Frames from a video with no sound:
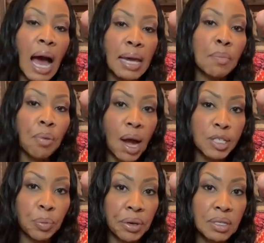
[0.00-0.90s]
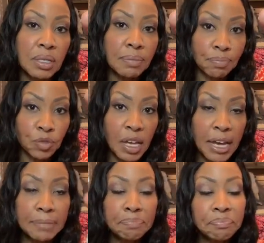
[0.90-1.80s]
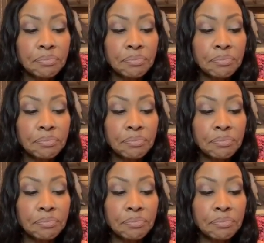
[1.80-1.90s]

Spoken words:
I am prosperous, okay?